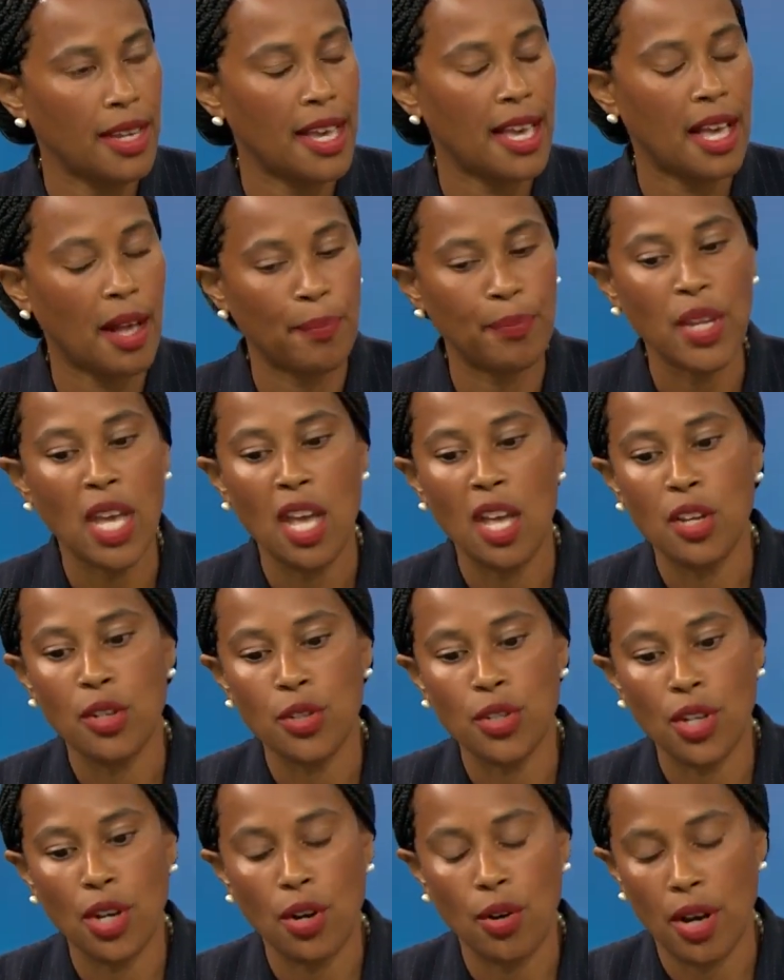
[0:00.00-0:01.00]
Yeah.
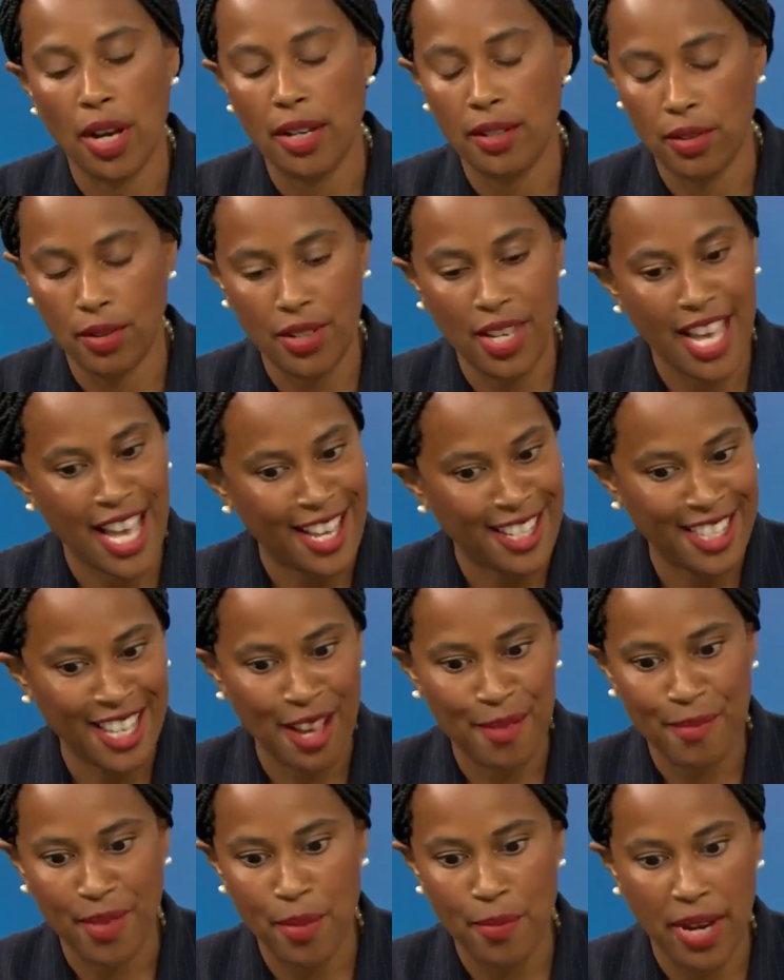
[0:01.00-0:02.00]
So, yes,
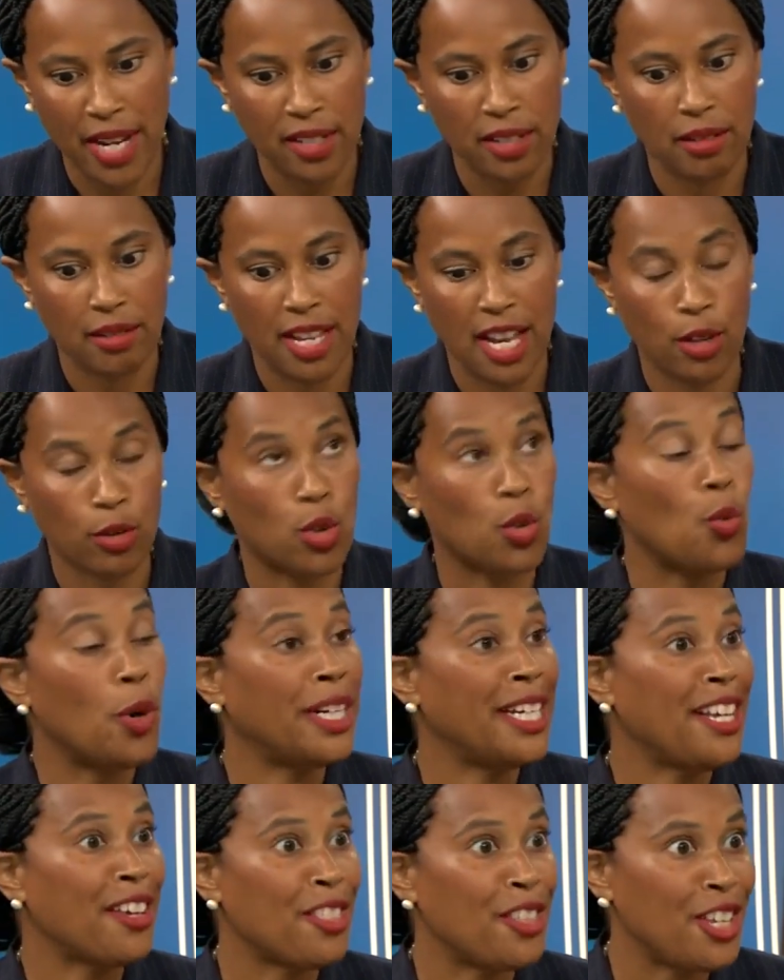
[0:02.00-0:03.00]
I'm in my now
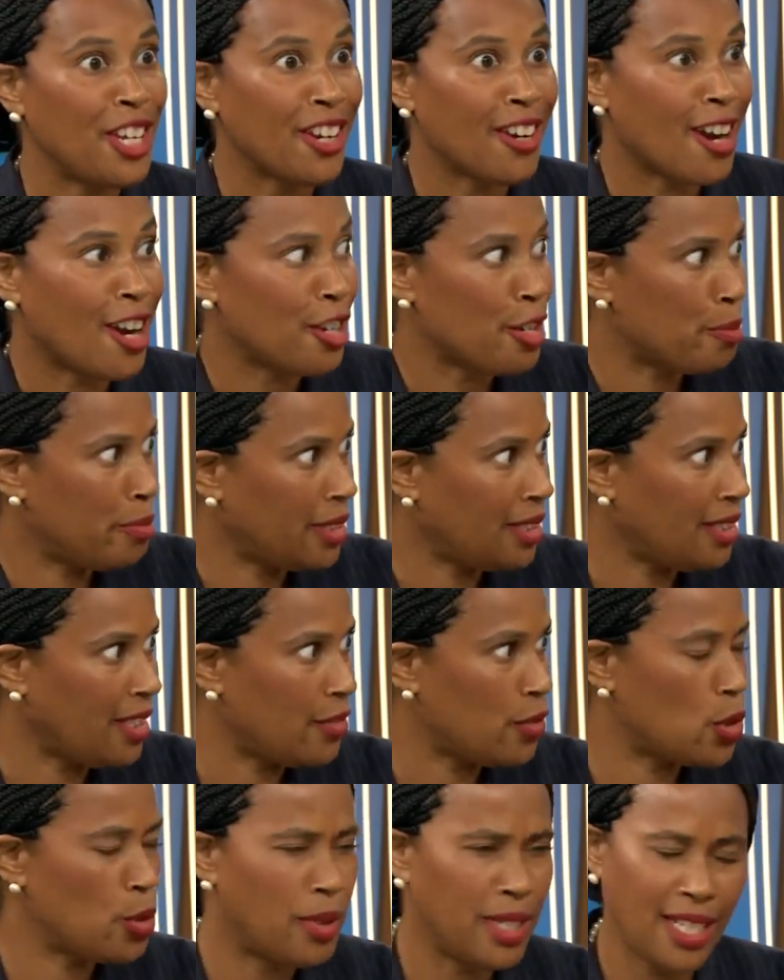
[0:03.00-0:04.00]
20th year, hard to
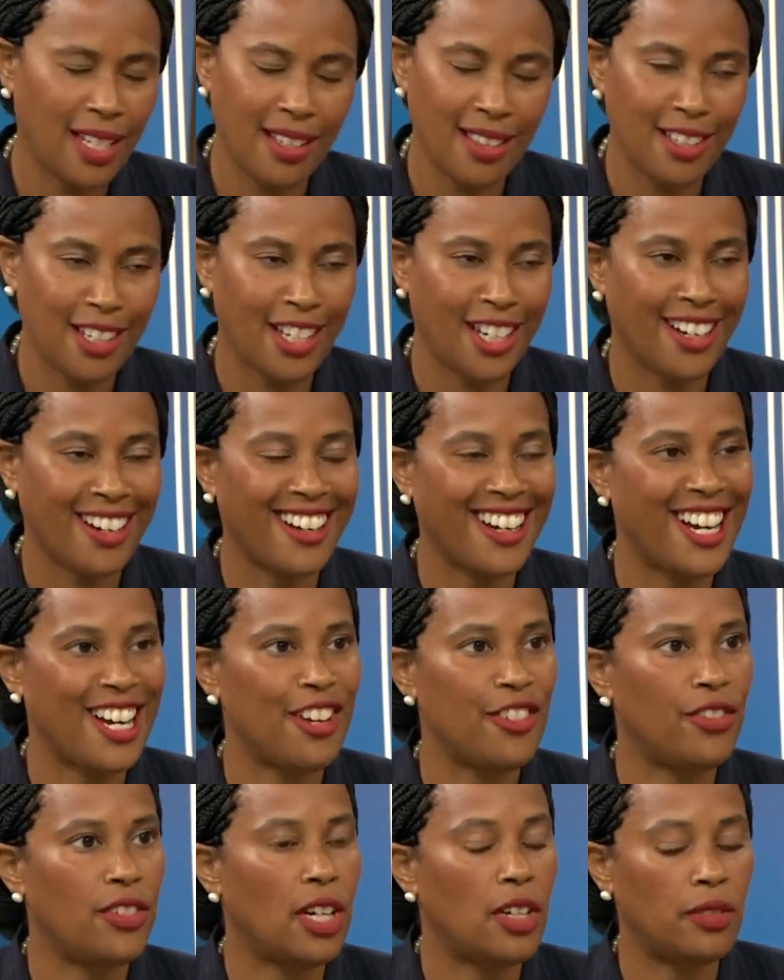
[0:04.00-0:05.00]
believe, 20th year
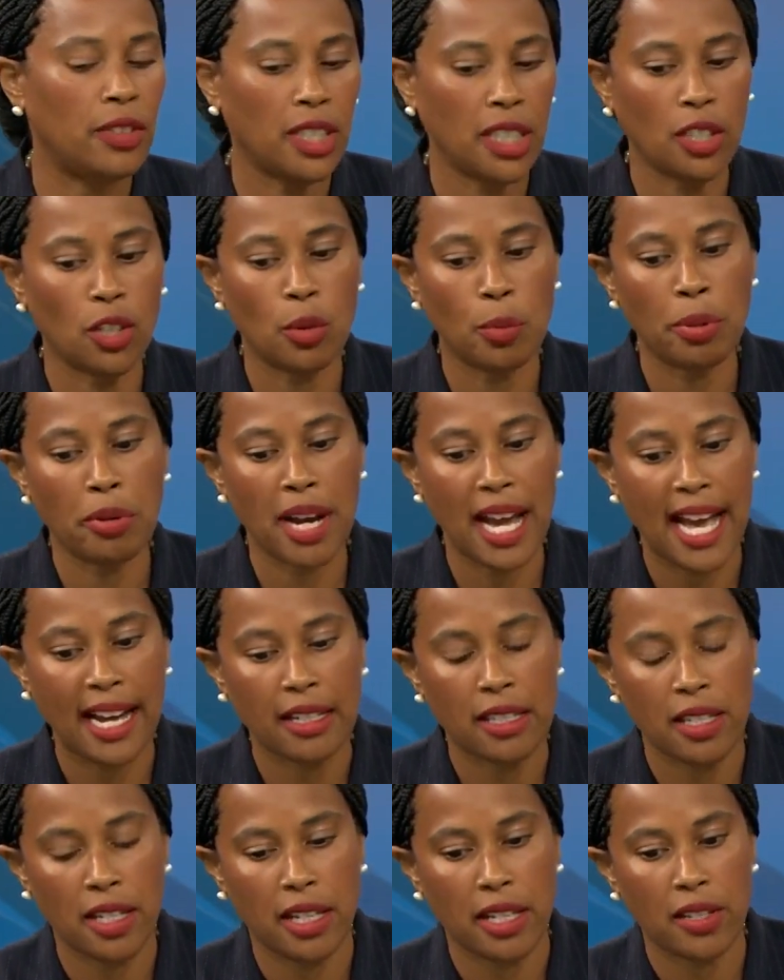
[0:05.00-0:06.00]
of legal
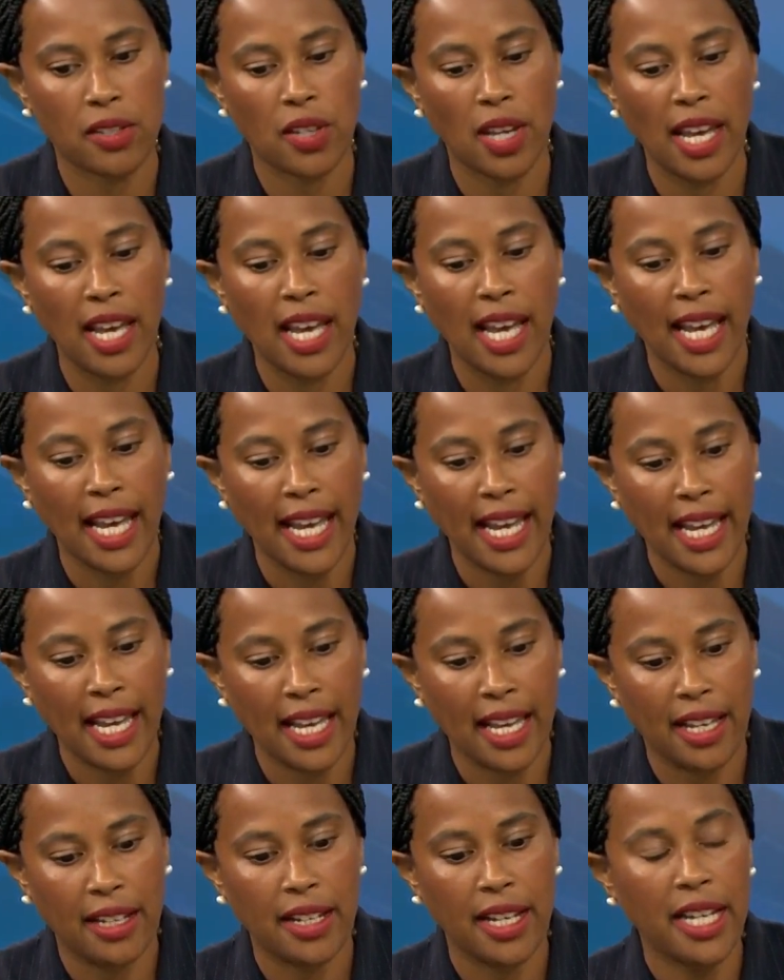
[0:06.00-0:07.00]
practice.
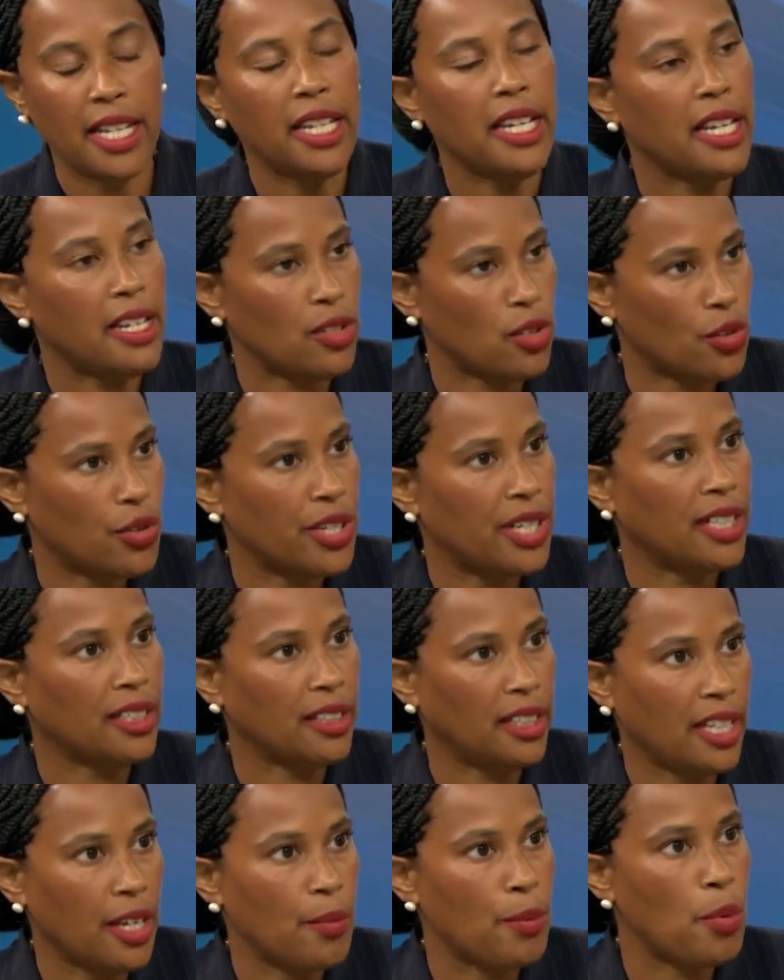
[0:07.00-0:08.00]
And it is
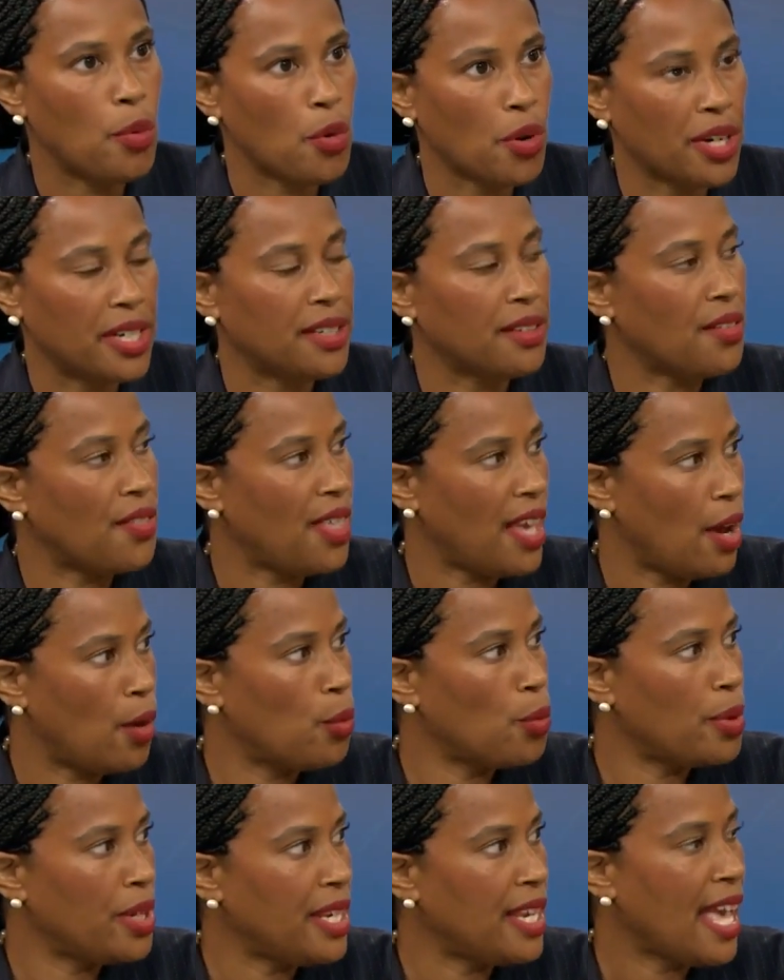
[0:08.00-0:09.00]
critically important
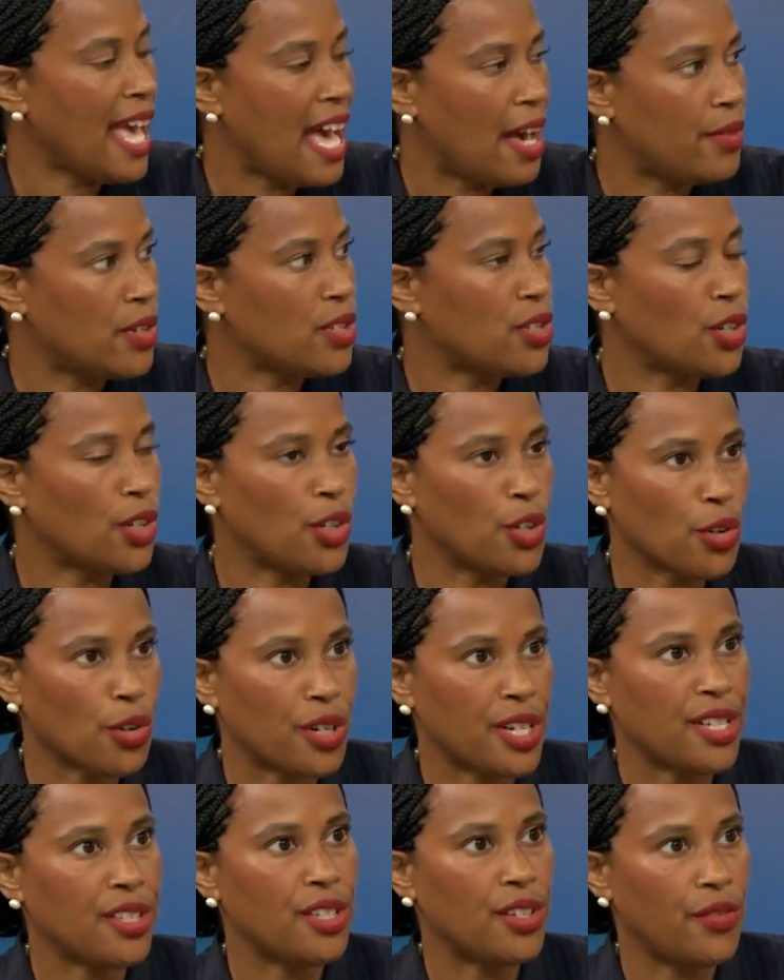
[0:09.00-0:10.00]
that we have a
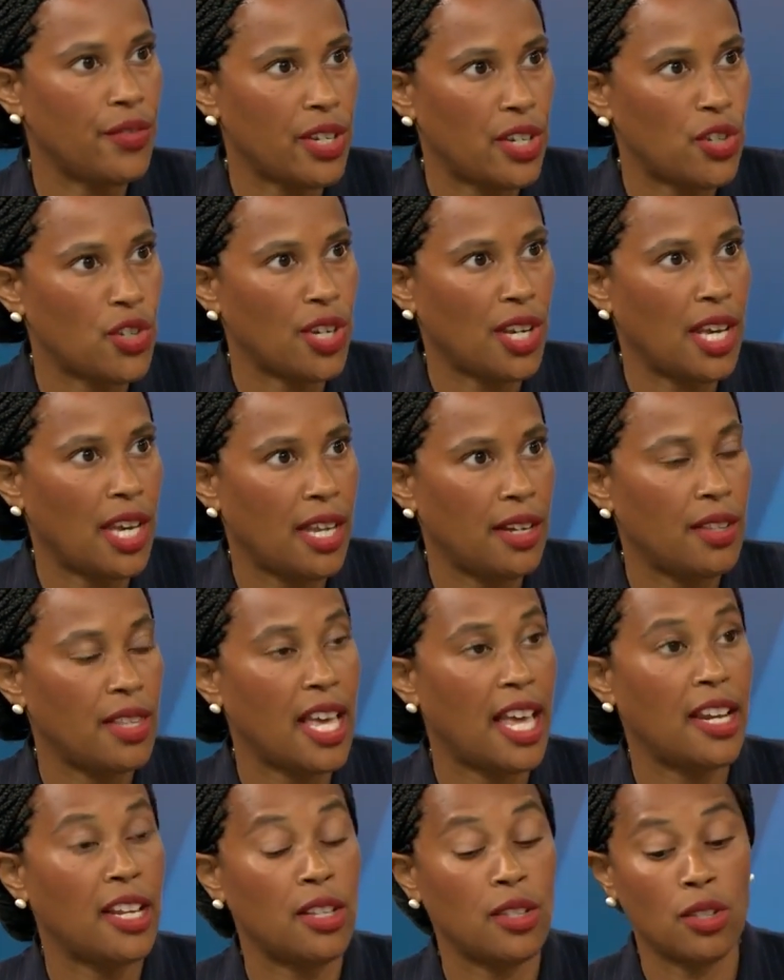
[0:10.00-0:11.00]
securities division
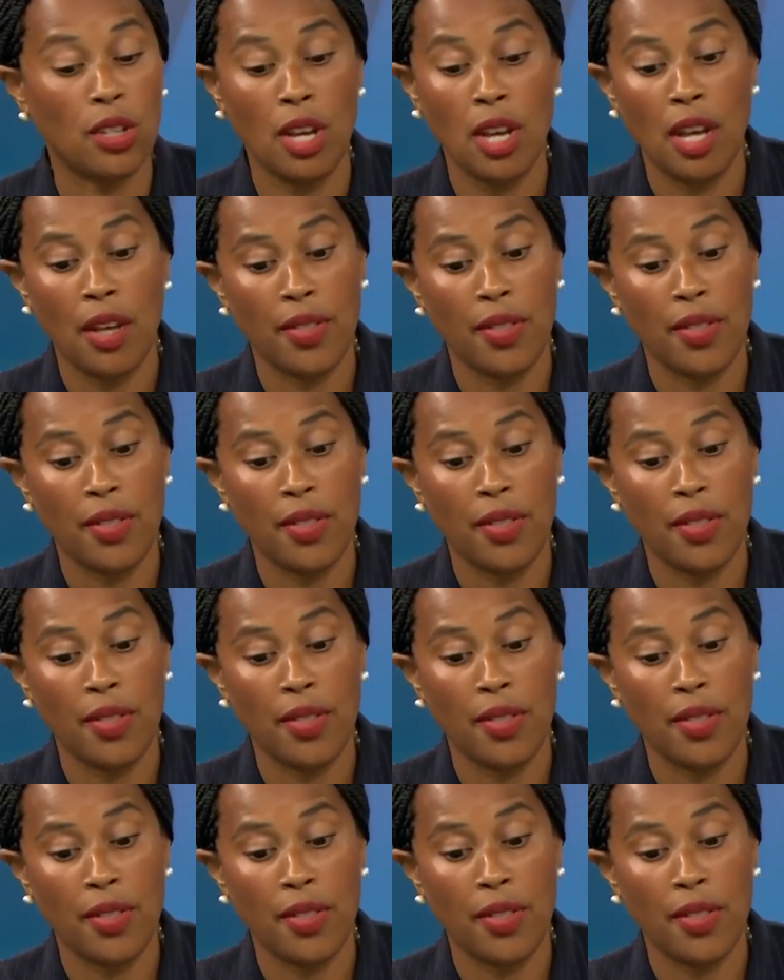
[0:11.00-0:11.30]
that is